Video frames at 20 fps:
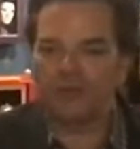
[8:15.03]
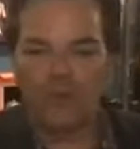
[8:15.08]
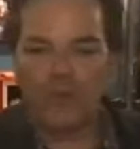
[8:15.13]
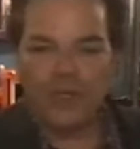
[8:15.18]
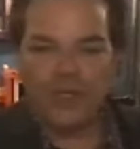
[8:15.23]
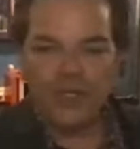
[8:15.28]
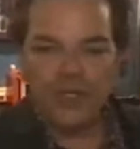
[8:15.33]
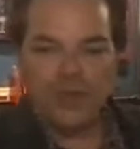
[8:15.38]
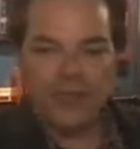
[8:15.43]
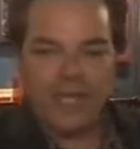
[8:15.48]
When
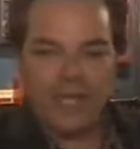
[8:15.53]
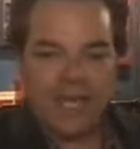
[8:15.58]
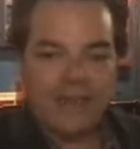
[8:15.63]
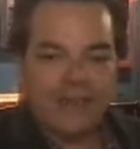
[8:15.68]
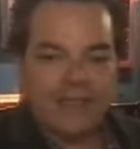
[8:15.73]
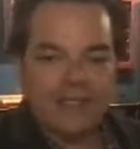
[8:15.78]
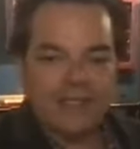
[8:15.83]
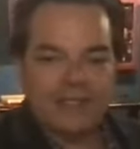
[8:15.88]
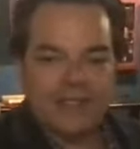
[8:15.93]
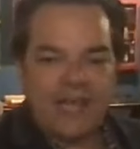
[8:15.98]
you get
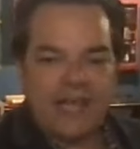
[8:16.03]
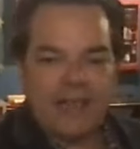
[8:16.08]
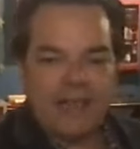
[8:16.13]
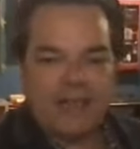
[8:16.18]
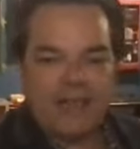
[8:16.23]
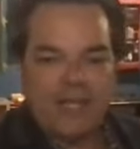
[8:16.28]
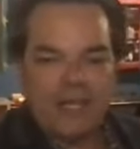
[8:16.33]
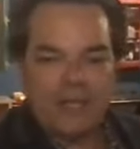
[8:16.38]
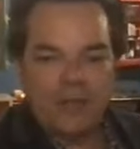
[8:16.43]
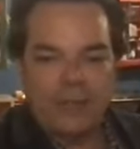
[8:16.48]
this at
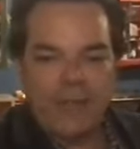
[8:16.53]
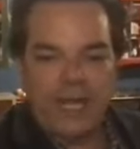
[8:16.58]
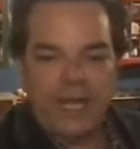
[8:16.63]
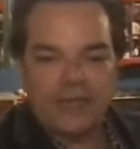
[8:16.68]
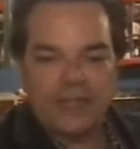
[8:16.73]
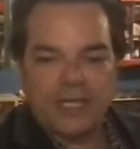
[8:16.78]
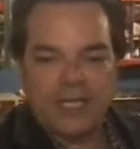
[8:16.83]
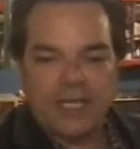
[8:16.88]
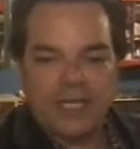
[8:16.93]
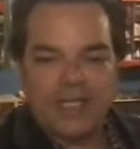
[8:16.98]
Theater
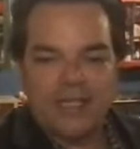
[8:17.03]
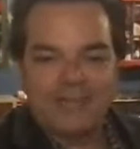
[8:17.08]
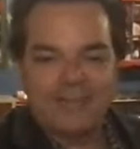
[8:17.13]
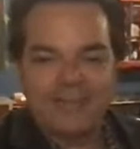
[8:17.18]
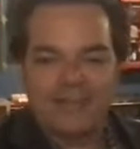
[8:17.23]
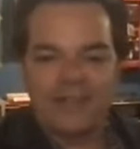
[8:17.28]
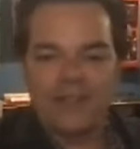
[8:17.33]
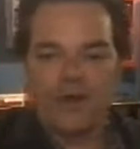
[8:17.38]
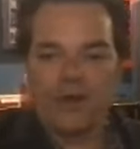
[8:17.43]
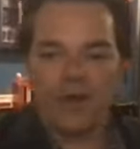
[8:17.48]
Magic, it's
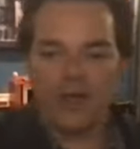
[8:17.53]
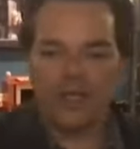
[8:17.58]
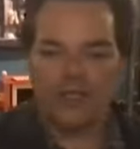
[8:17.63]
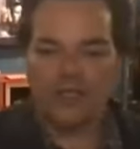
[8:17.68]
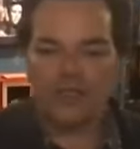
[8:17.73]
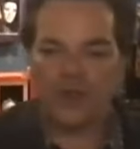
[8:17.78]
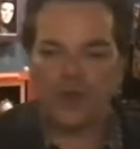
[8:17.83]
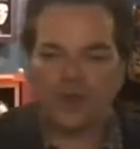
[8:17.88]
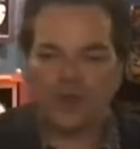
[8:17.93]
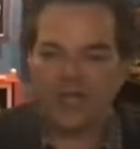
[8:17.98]
the artist
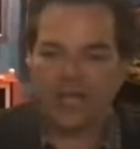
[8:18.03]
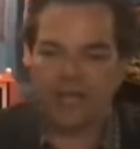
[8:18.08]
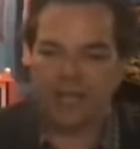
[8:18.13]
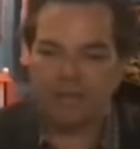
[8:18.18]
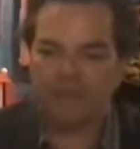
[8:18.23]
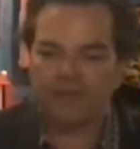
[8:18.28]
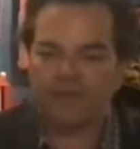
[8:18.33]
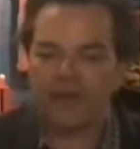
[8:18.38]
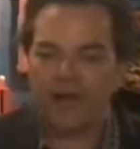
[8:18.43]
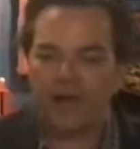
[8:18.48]

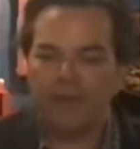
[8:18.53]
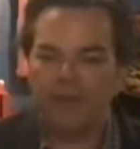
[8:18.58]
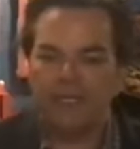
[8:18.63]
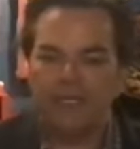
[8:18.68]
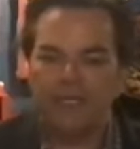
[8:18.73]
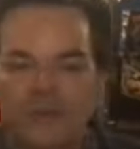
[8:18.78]
showcase coming